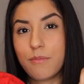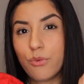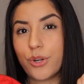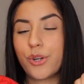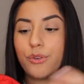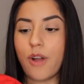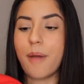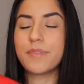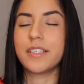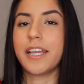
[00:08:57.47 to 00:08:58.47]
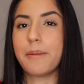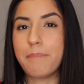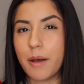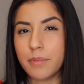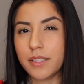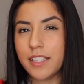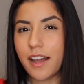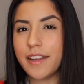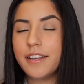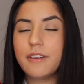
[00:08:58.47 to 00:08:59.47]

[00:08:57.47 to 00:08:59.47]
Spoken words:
more cropped and like bubbly kind